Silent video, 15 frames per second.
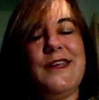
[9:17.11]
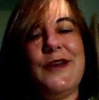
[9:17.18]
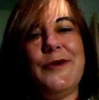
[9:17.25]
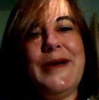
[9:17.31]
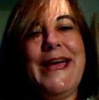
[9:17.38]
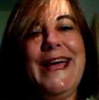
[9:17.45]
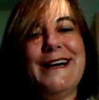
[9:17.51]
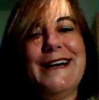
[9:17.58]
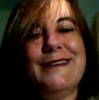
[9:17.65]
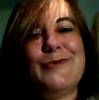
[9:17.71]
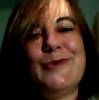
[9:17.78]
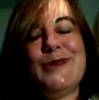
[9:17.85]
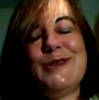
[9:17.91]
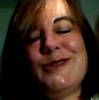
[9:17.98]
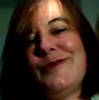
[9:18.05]
you know,
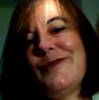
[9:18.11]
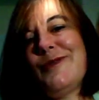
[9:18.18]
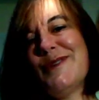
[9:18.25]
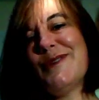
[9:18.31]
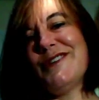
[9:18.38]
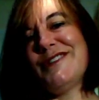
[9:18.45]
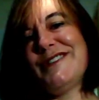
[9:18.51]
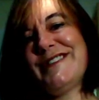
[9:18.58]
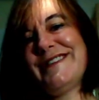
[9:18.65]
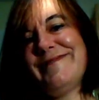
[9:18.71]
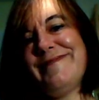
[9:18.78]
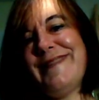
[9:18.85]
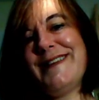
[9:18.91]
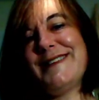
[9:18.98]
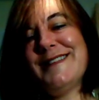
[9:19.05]
hand, which of course
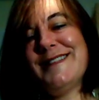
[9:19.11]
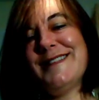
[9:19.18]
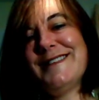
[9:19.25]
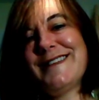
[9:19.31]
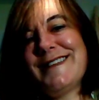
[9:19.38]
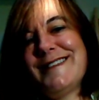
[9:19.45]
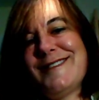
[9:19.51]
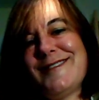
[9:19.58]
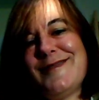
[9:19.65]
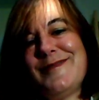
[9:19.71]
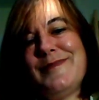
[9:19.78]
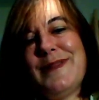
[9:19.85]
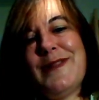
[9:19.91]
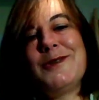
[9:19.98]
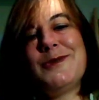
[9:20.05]
makes sense because they
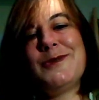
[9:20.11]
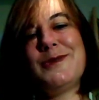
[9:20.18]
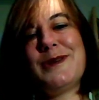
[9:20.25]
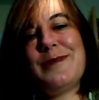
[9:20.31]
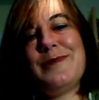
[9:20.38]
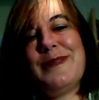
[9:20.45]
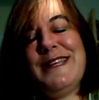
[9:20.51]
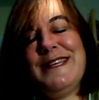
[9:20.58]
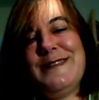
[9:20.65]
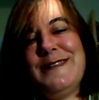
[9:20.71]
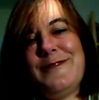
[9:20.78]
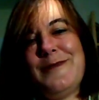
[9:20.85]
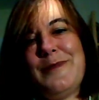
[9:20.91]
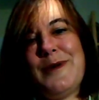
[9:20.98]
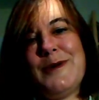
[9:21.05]
belong to a completely
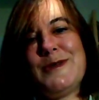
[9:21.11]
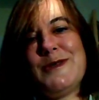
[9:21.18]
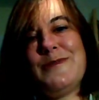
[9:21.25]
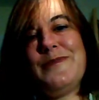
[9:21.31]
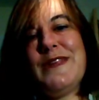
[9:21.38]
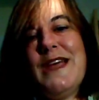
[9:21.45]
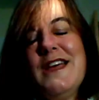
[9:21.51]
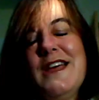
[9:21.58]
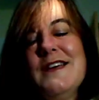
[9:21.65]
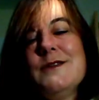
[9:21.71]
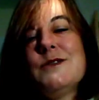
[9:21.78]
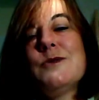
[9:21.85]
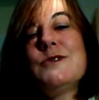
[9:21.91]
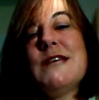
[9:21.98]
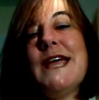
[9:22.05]
different person.
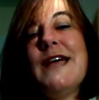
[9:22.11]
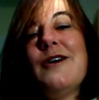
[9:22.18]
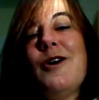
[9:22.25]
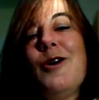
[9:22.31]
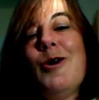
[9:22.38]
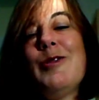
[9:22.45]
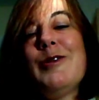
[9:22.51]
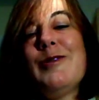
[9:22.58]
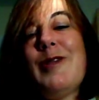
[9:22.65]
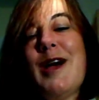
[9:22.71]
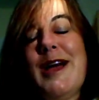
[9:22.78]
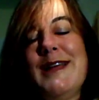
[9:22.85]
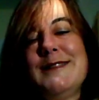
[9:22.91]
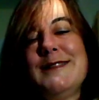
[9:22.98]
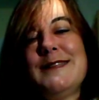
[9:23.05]
So take all the
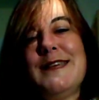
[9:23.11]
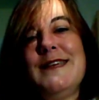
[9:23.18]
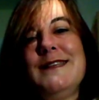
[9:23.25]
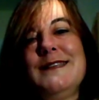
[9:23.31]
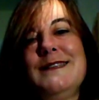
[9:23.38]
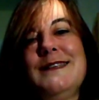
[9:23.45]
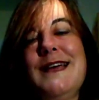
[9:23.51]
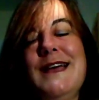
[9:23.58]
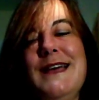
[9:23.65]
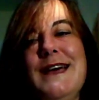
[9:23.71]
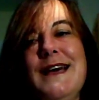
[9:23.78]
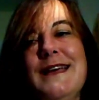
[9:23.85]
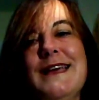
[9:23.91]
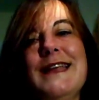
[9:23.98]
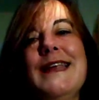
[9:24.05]
lines in
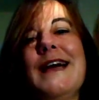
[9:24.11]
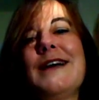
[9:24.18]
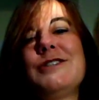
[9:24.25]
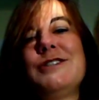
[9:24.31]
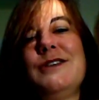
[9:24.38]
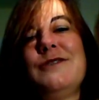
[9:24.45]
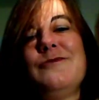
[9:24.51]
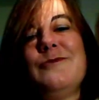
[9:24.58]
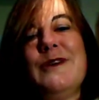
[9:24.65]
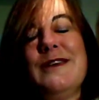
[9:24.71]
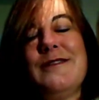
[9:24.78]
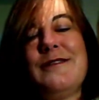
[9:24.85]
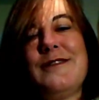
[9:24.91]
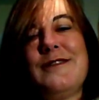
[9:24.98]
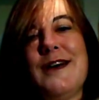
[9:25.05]
connection
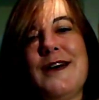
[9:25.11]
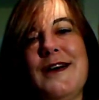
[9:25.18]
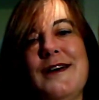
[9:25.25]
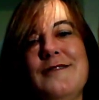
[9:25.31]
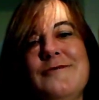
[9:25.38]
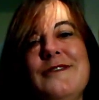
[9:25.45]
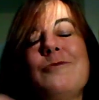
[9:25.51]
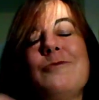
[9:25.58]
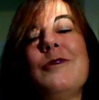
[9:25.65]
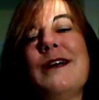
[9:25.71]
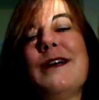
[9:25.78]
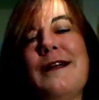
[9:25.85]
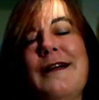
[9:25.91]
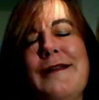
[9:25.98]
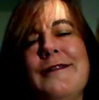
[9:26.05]
with
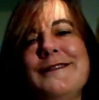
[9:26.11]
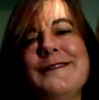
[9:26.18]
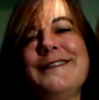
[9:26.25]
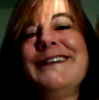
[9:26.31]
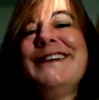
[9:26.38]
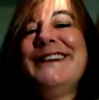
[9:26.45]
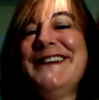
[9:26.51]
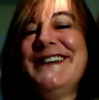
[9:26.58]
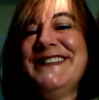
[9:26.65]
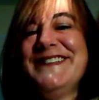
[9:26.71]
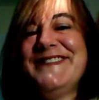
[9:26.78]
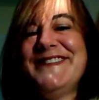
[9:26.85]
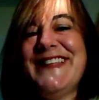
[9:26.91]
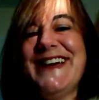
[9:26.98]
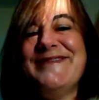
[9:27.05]
one another. If
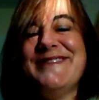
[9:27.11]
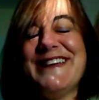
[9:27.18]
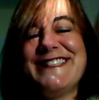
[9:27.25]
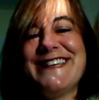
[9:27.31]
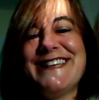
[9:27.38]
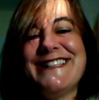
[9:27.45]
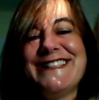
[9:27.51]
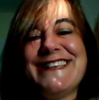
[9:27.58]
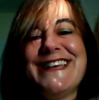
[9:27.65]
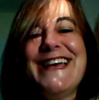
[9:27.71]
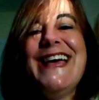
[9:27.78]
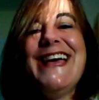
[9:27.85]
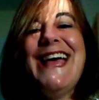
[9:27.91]
that makes sense.